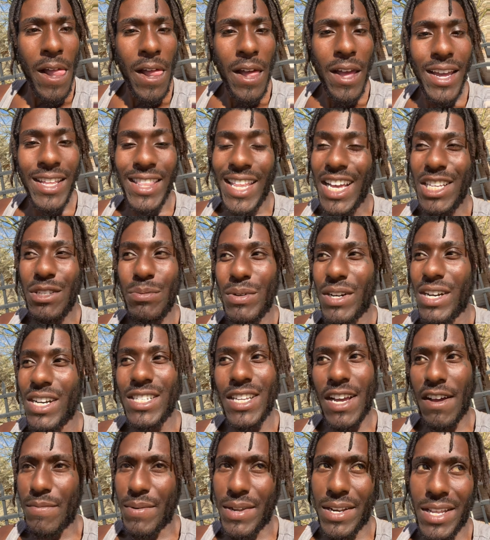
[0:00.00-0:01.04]
and that's because
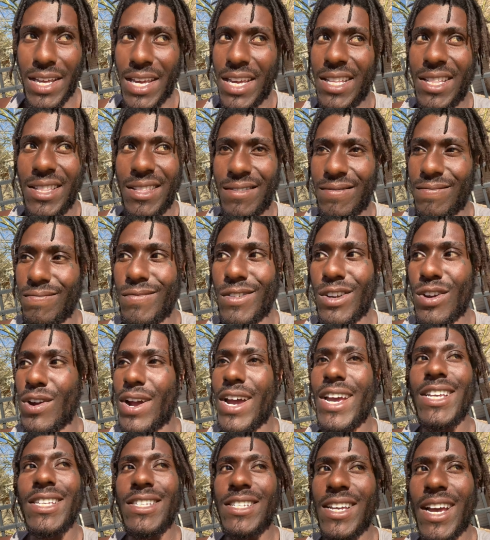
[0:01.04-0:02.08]
I've been eating
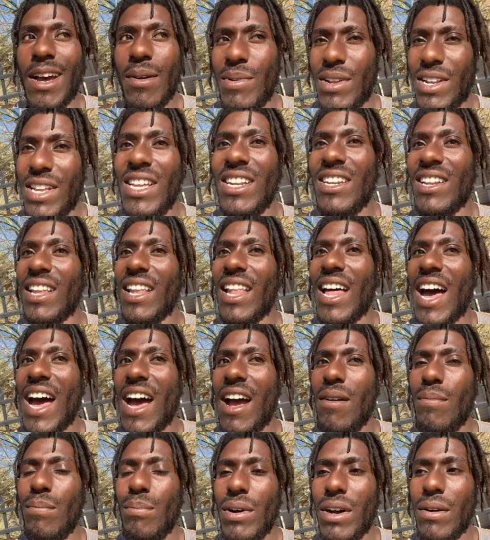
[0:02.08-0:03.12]
crazy. I've been eating a
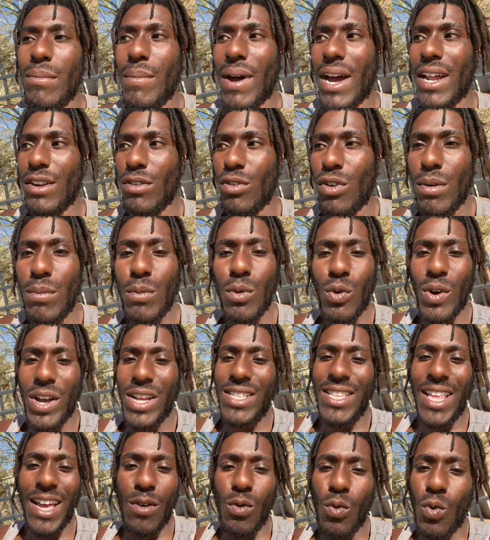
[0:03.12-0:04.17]
lot, but my normal weight's
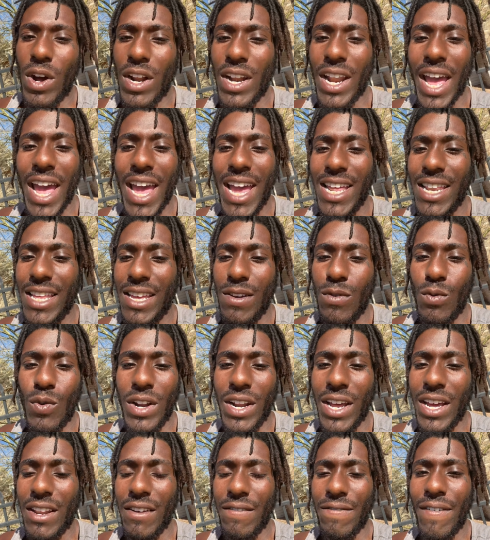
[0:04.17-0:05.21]
like 180,
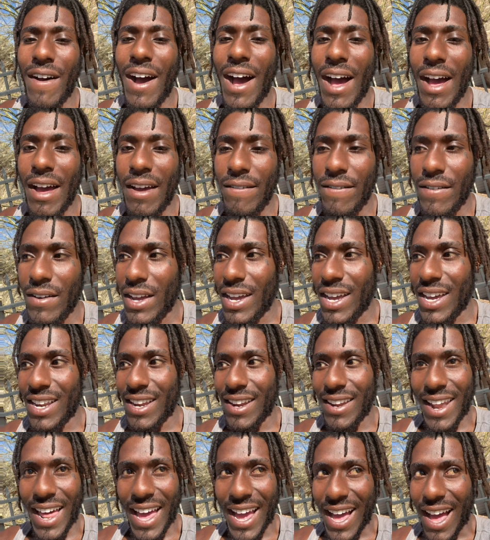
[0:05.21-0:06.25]
185,
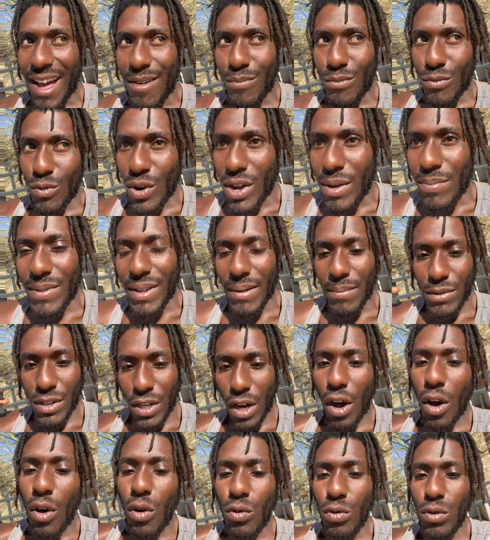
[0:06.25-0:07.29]
and like, I'm ripped, I'm
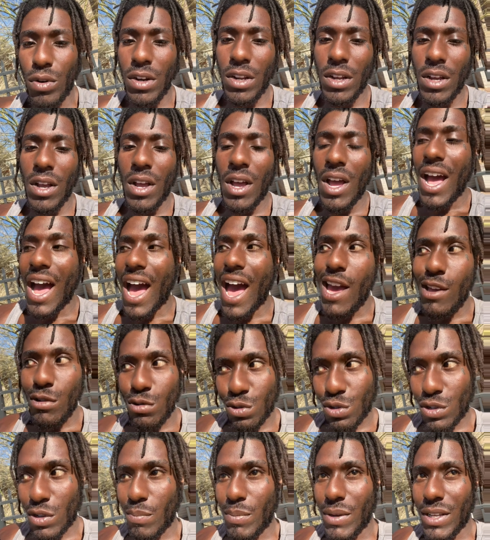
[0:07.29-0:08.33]
toned. I
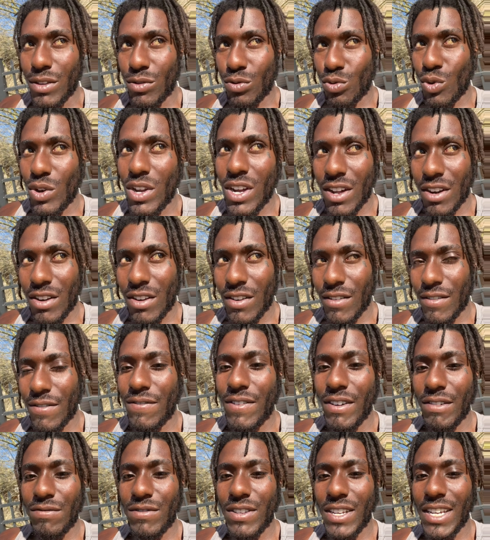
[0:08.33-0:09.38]
used to be
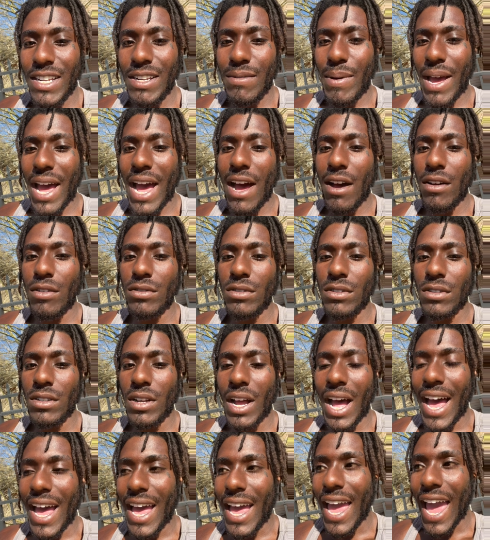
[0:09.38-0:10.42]
315 pounds.
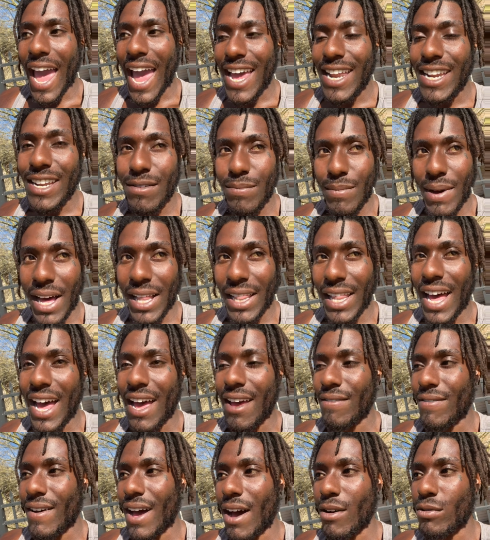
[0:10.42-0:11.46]
I hated my
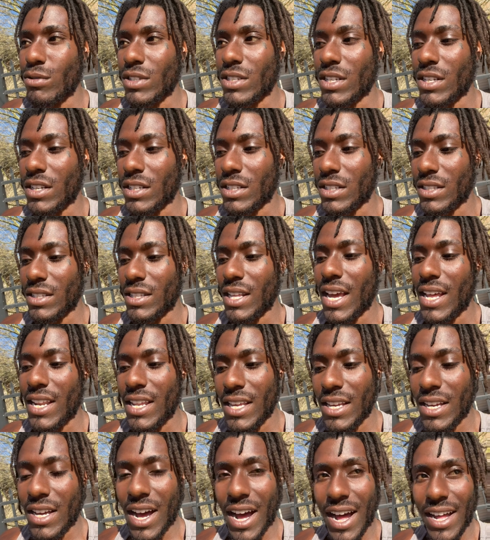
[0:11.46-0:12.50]
life. I was in a steady,
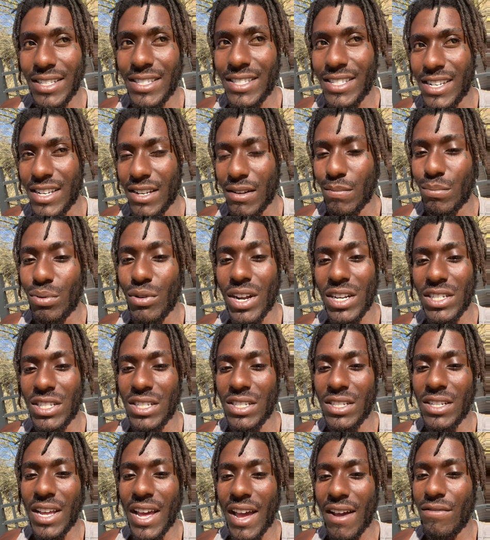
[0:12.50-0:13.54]
constant
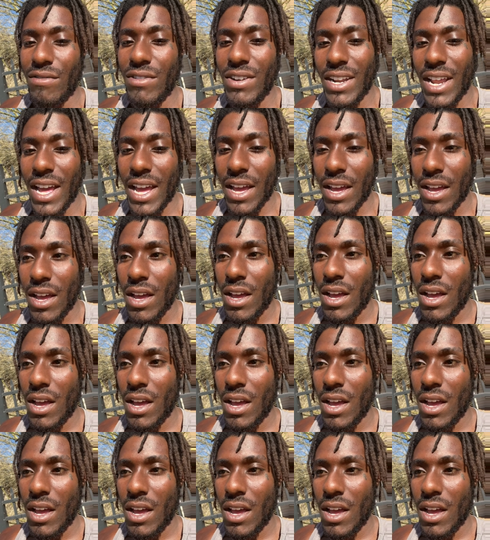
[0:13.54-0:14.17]
depression every day.